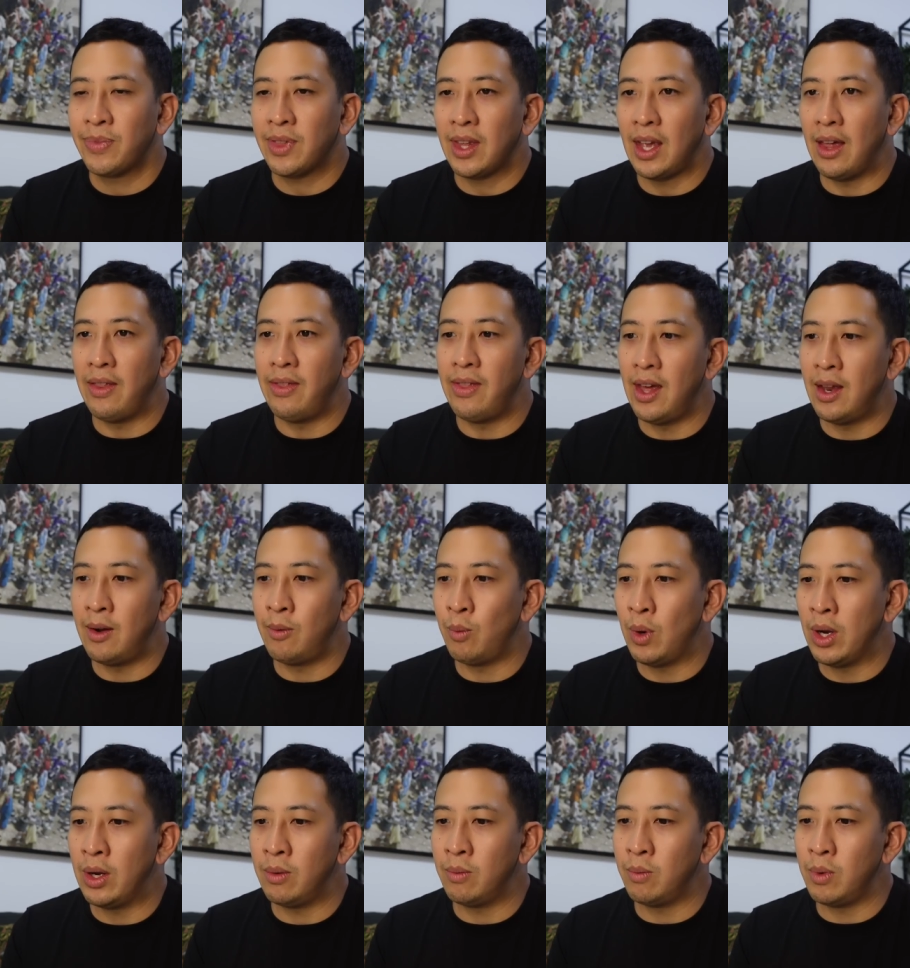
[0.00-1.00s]
and then
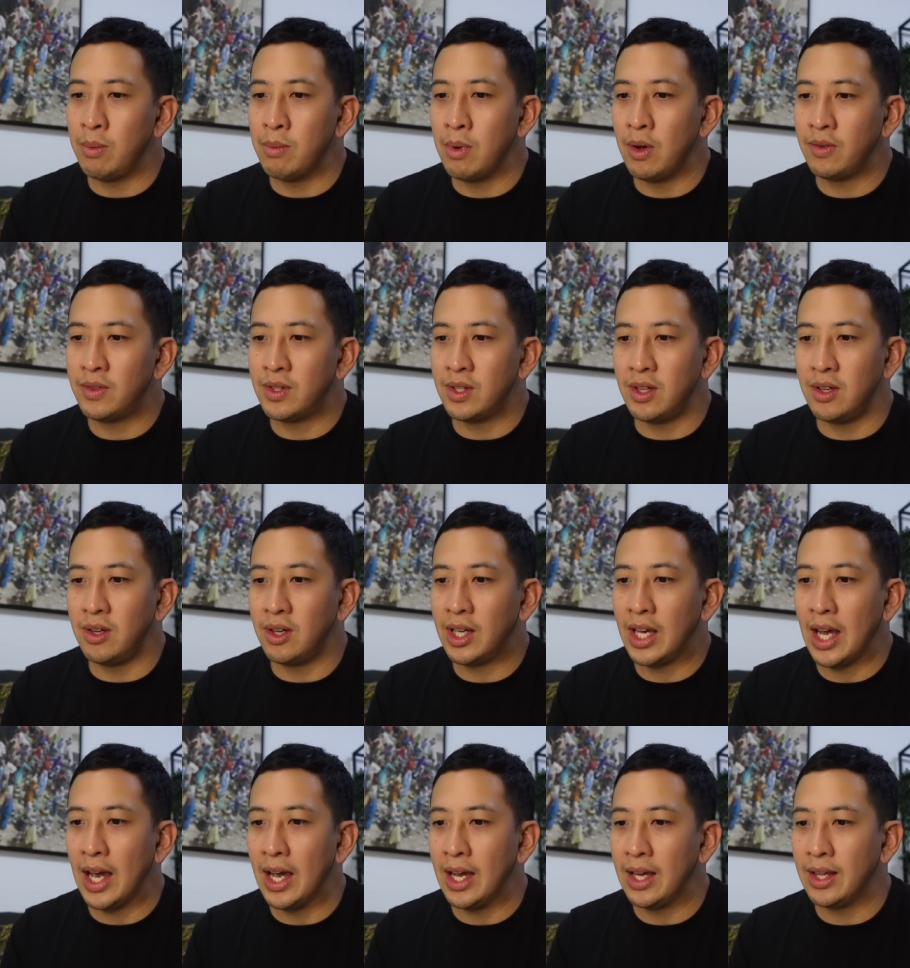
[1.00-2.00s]
when we moved to the U
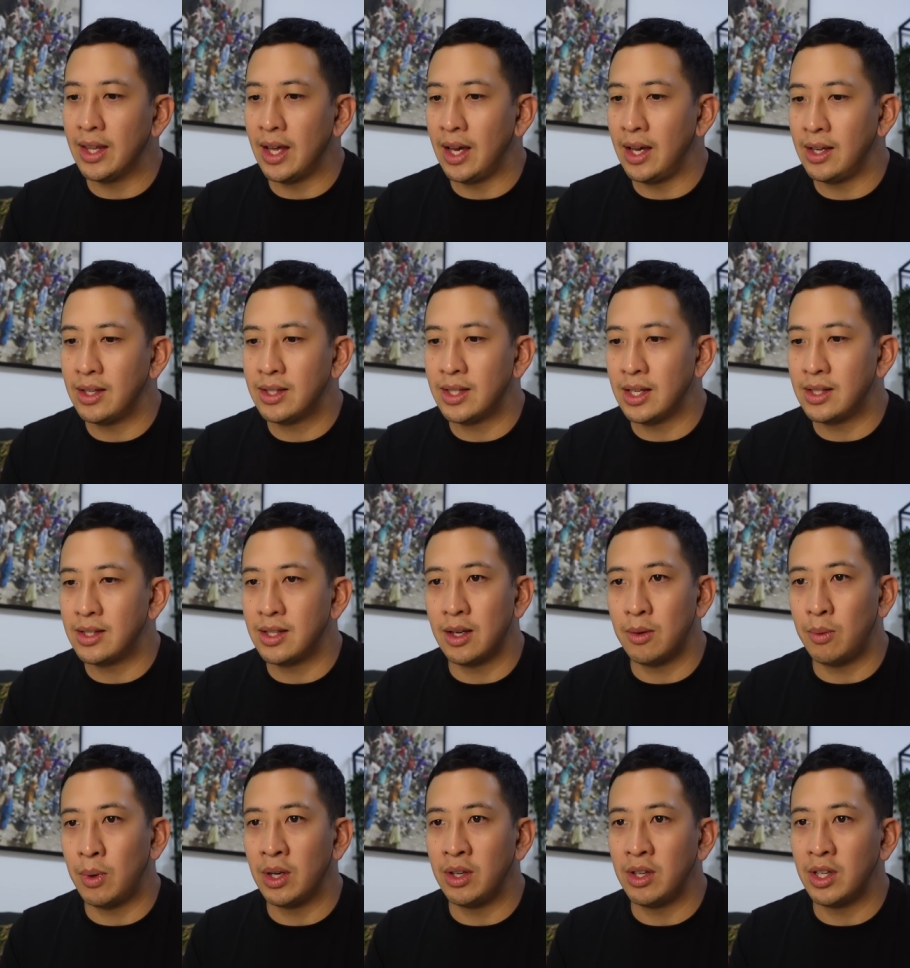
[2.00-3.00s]
K they said to her,
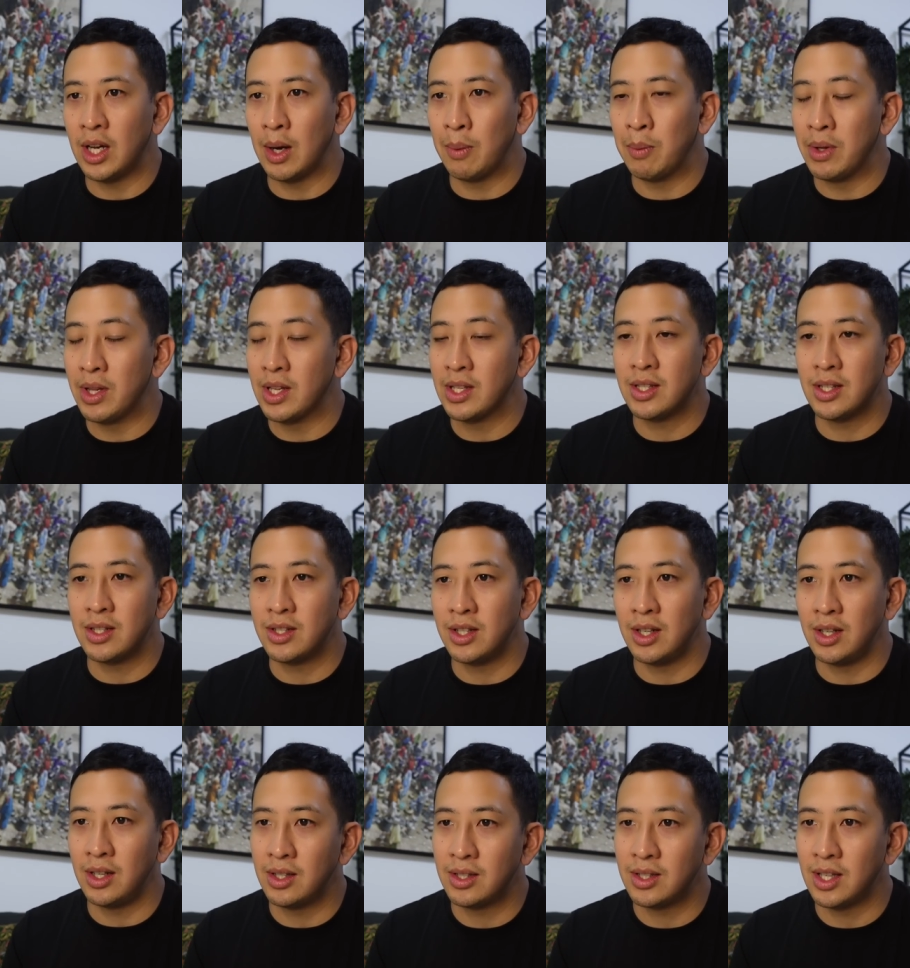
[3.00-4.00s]
why don't you come with us, and
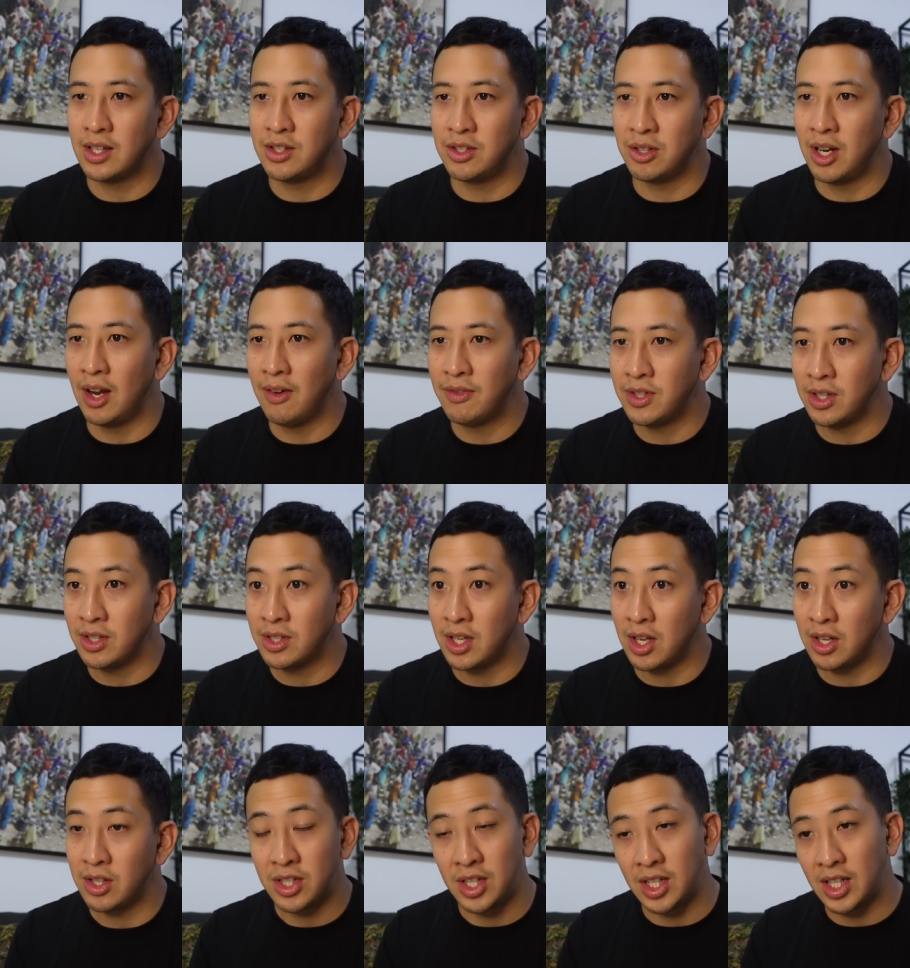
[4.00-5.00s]
she said she'd love to,
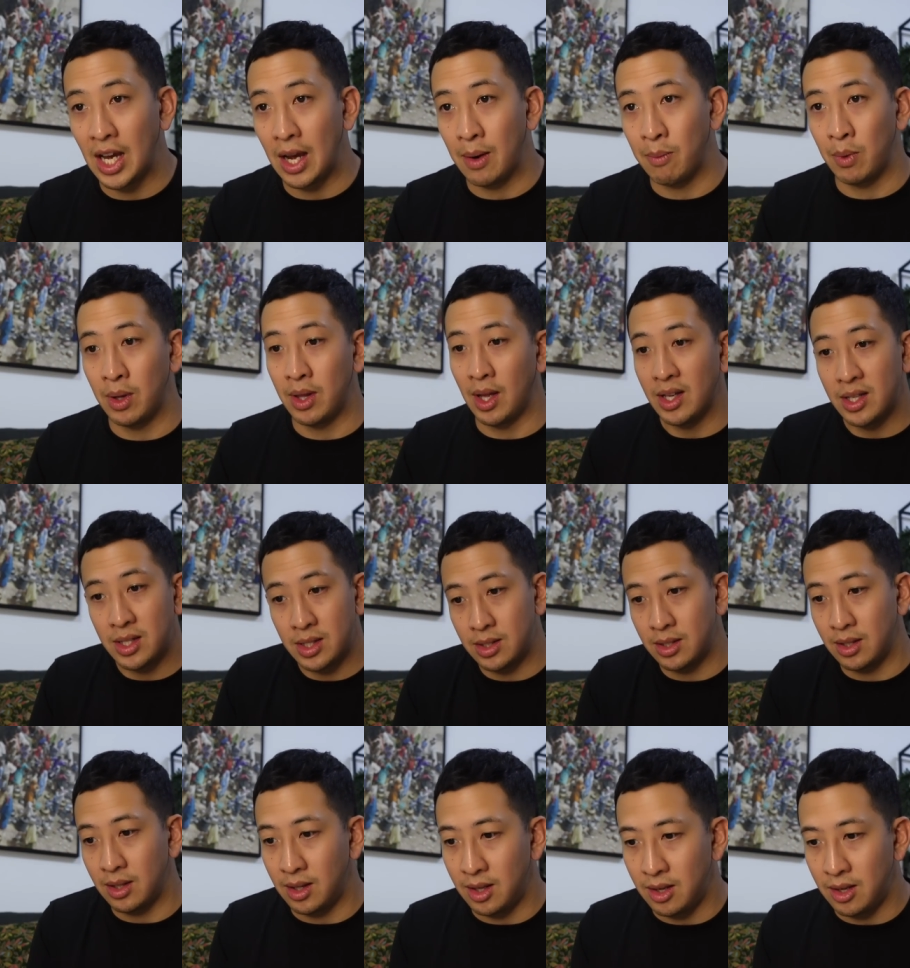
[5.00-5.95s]
so she came with us to the